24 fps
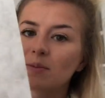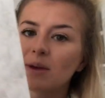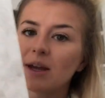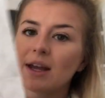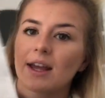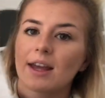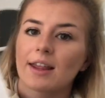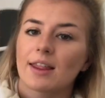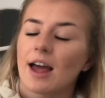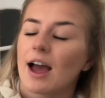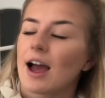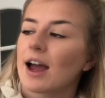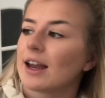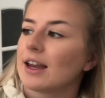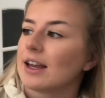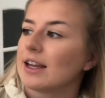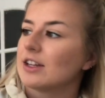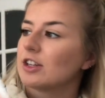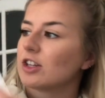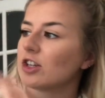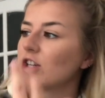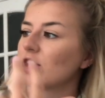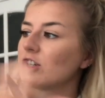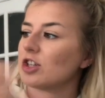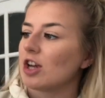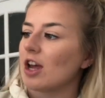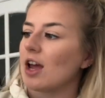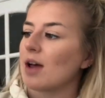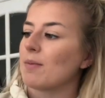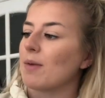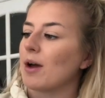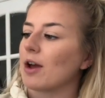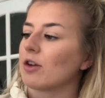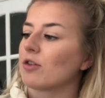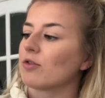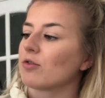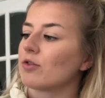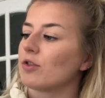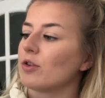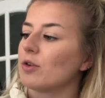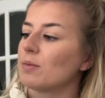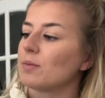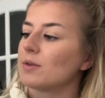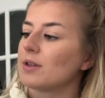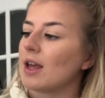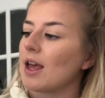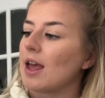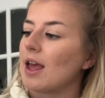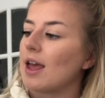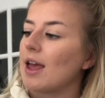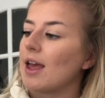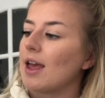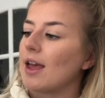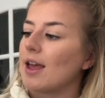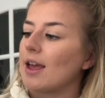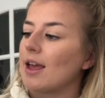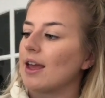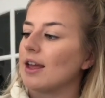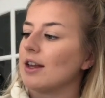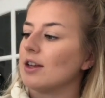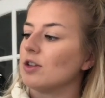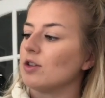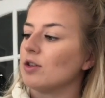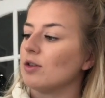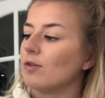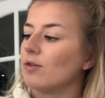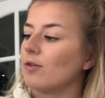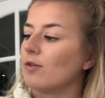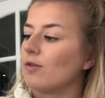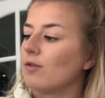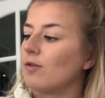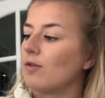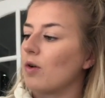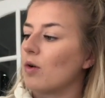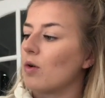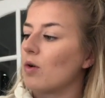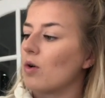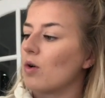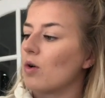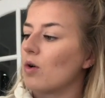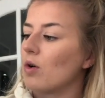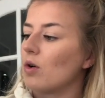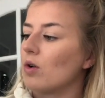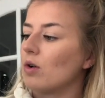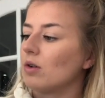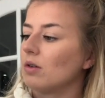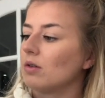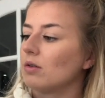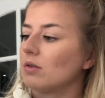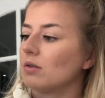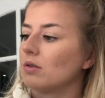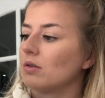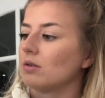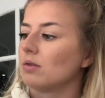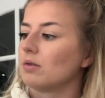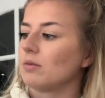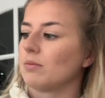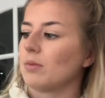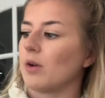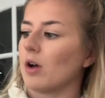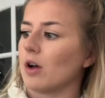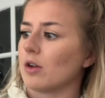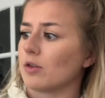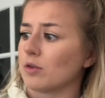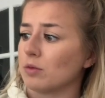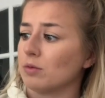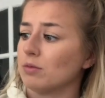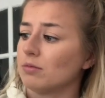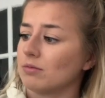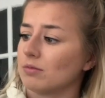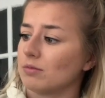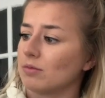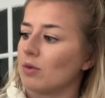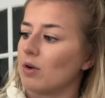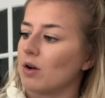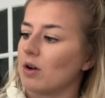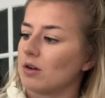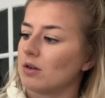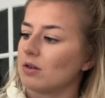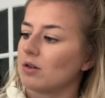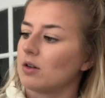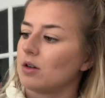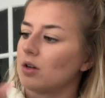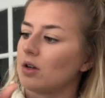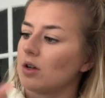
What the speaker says: me that I need to share my groups into 4 parts. Oh, 1,